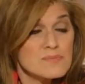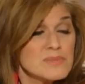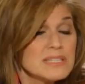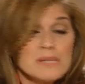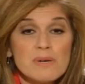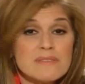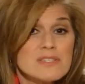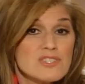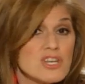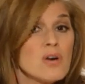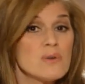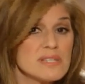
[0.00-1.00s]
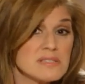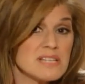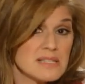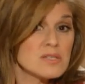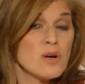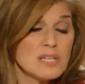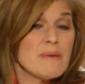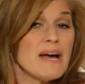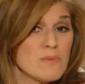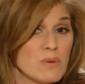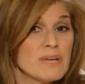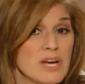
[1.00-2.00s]
really what this show is all
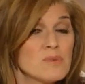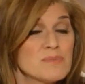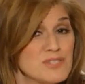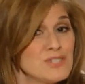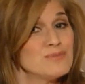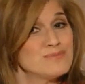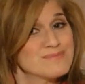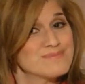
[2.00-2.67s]
about, what we hope to do.